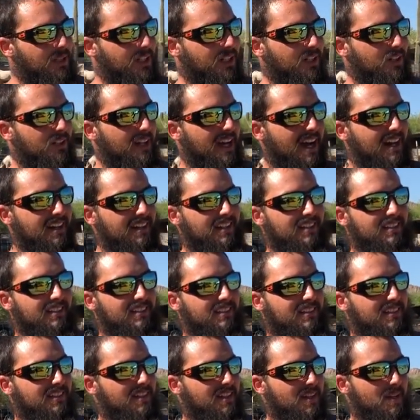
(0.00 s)
but go down and
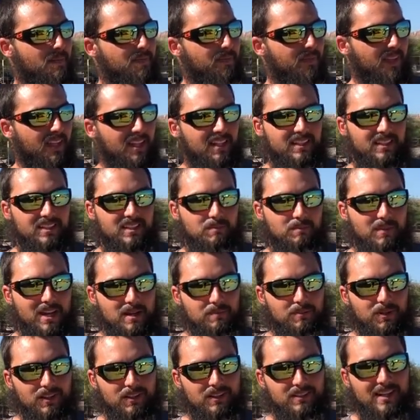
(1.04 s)
into the
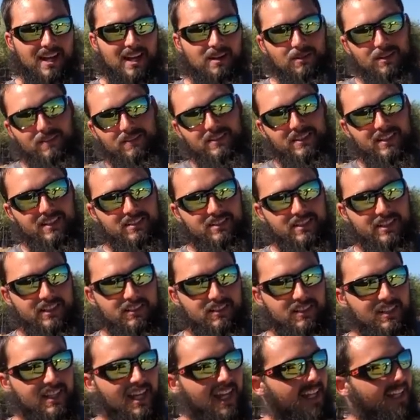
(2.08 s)
main part of the town where everything's
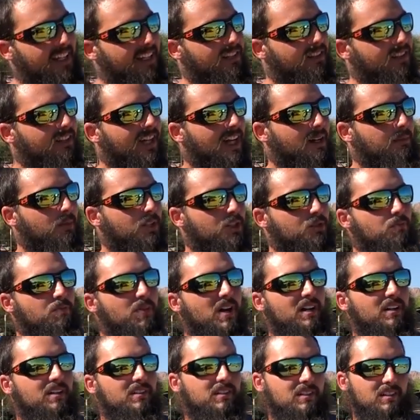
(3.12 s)
irrigated, and look how much
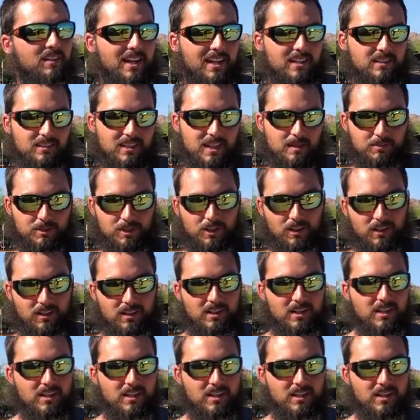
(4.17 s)
better their landscapes are.